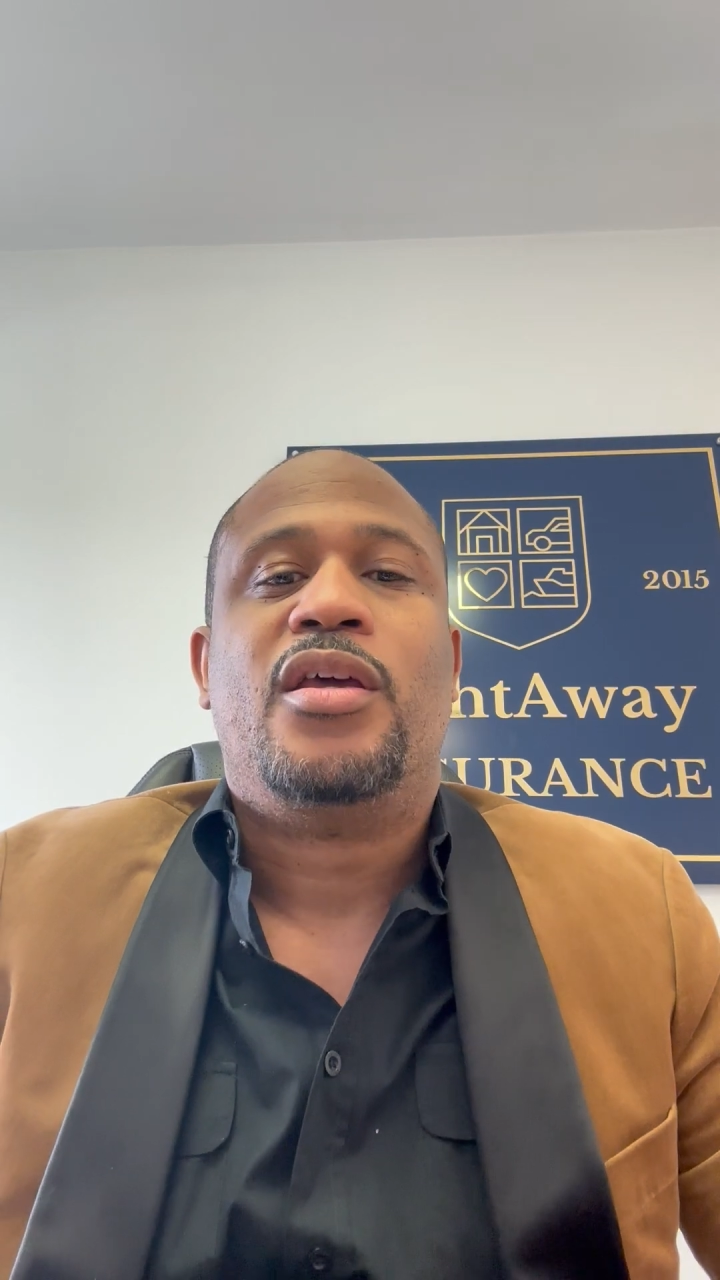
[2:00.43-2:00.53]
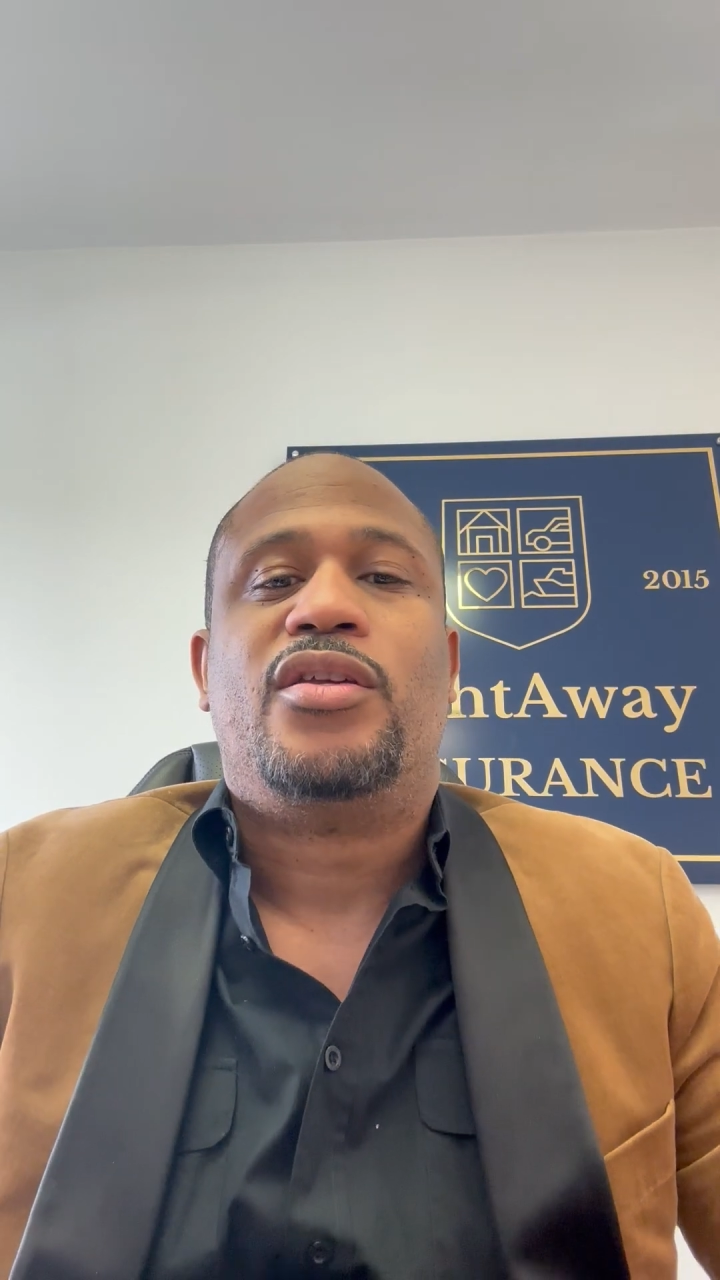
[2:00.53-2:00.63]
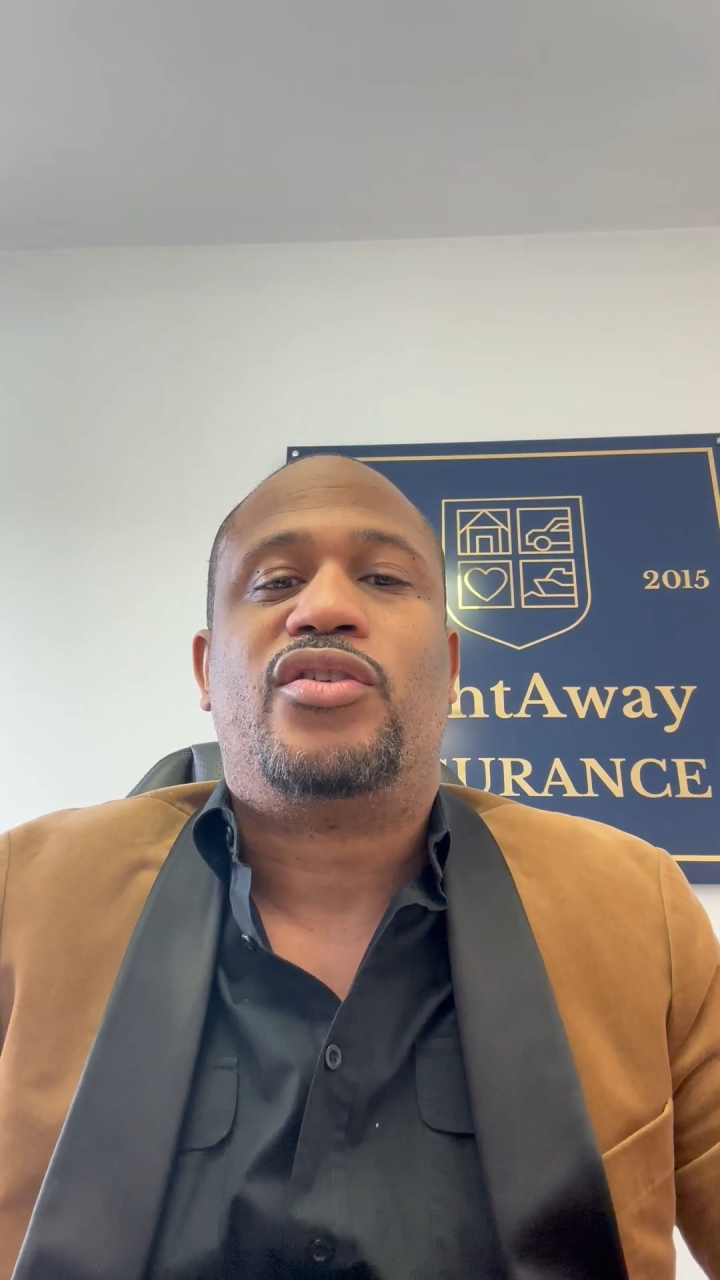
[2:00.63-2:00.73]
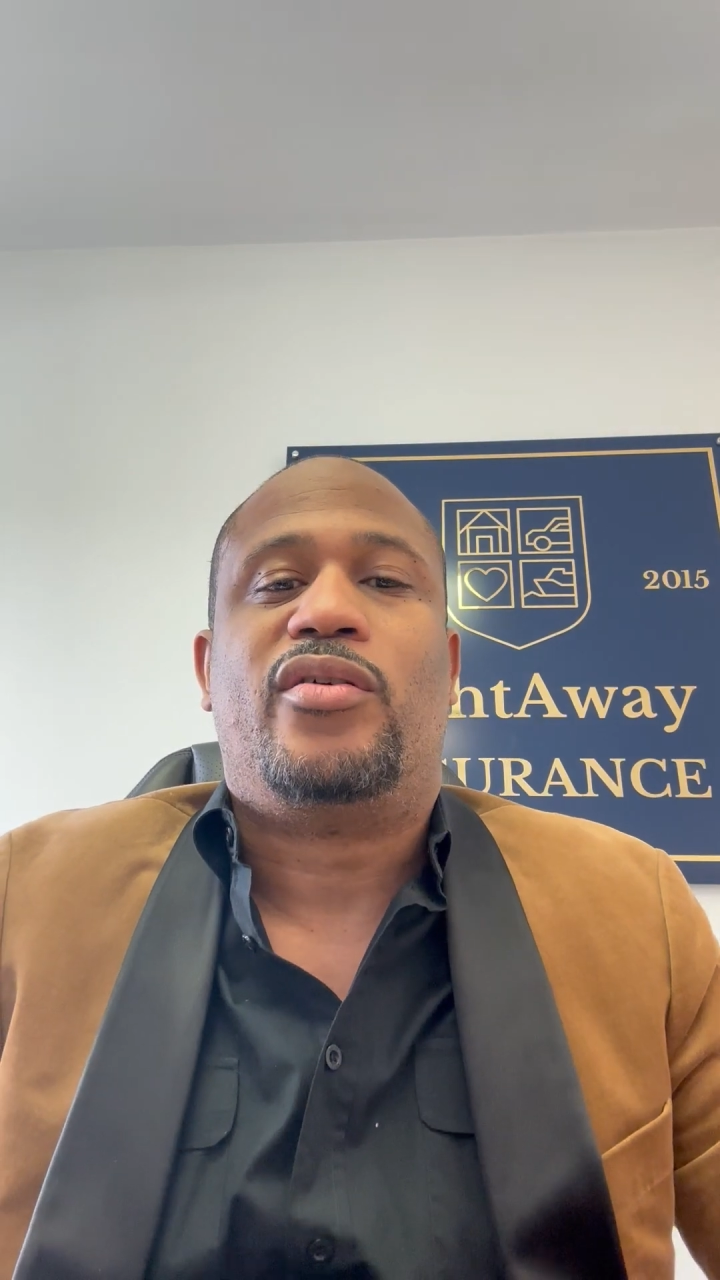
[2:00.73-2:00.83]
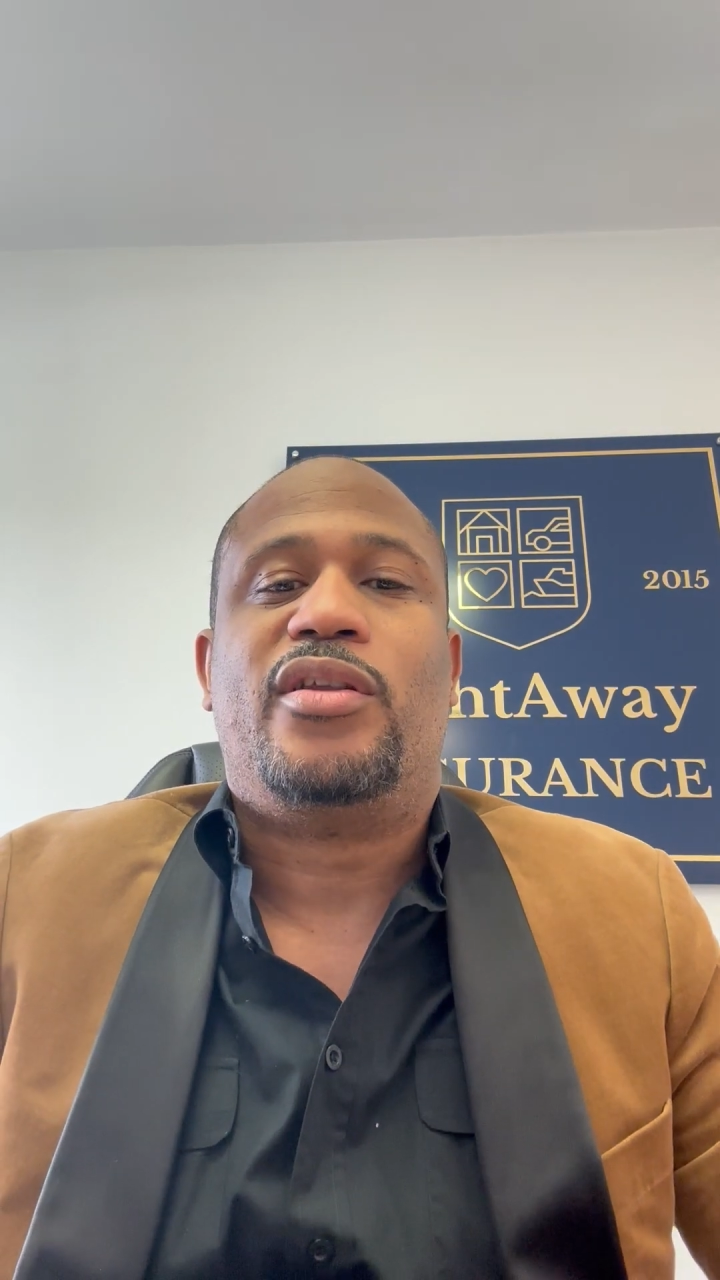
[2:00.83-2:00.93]

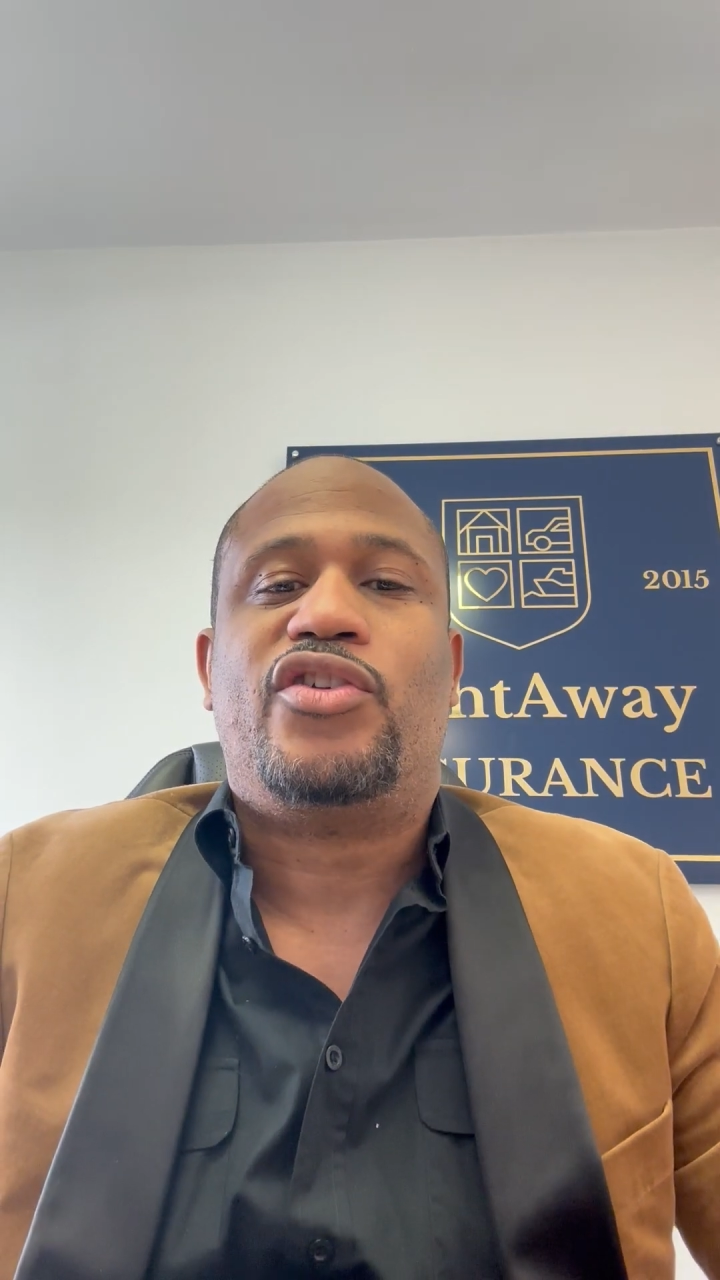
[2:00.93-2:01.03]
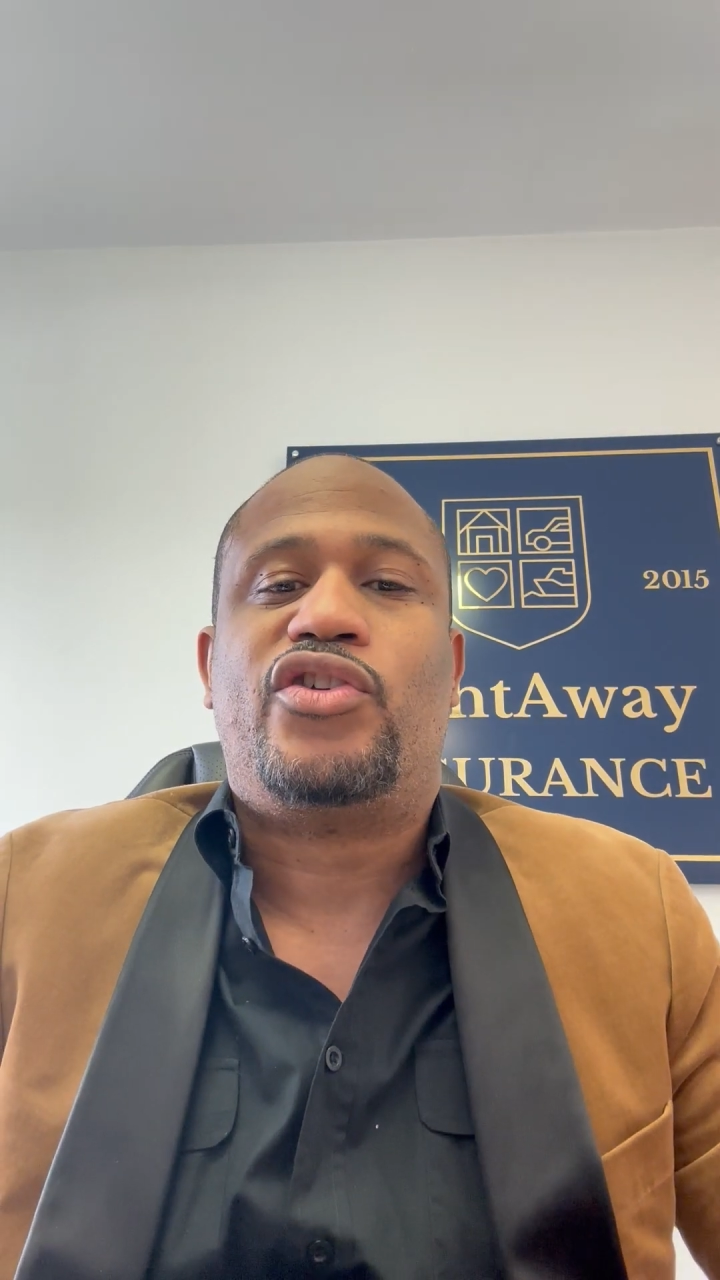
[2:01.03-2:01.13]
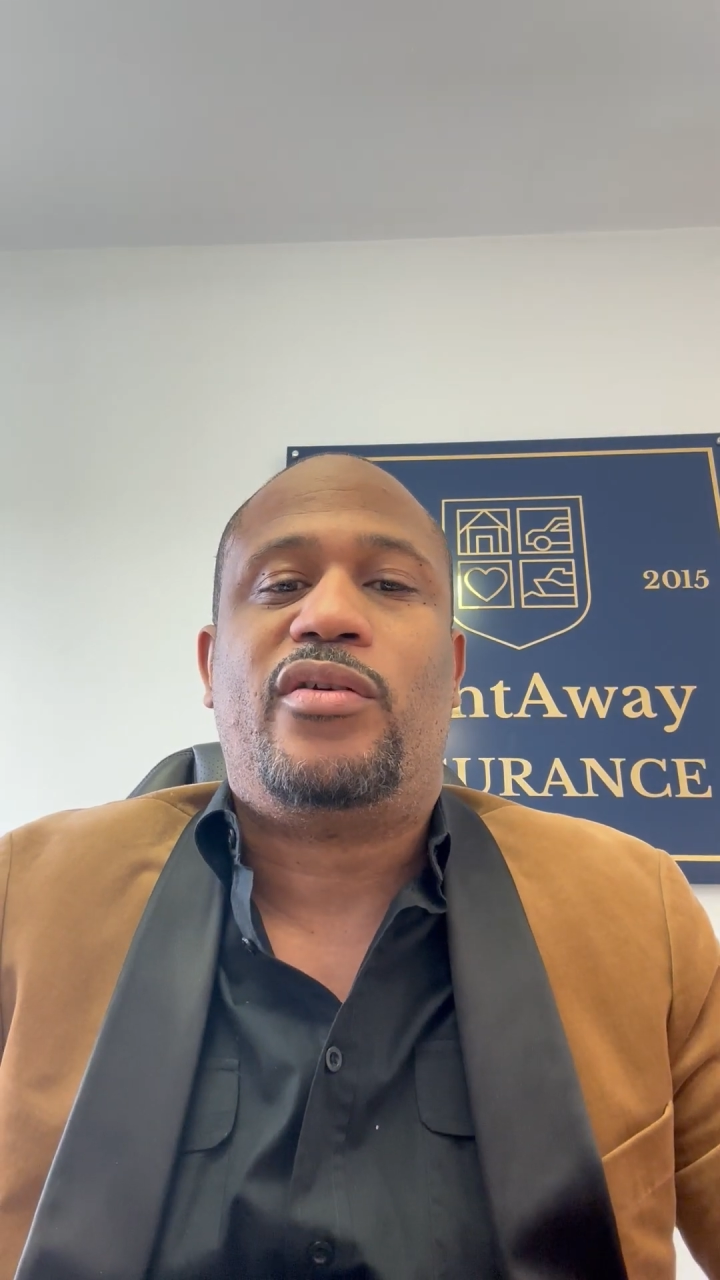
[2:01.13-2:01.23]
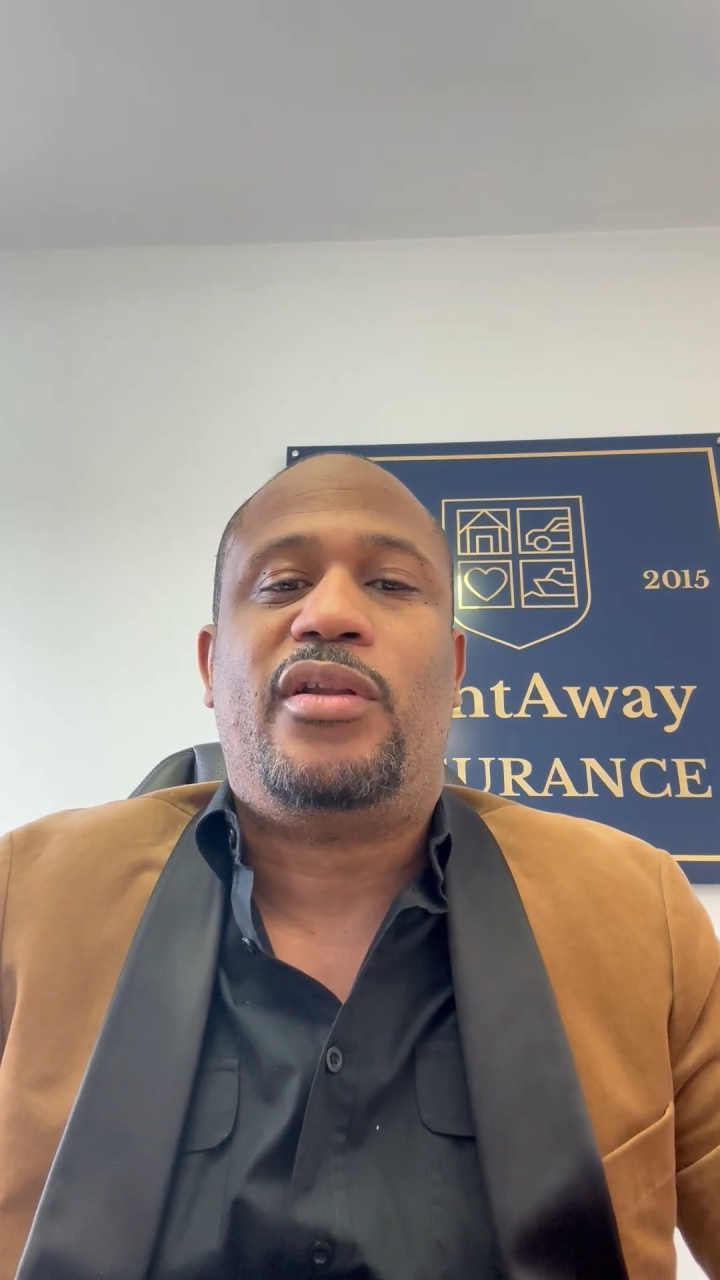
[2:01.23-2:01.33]
So additional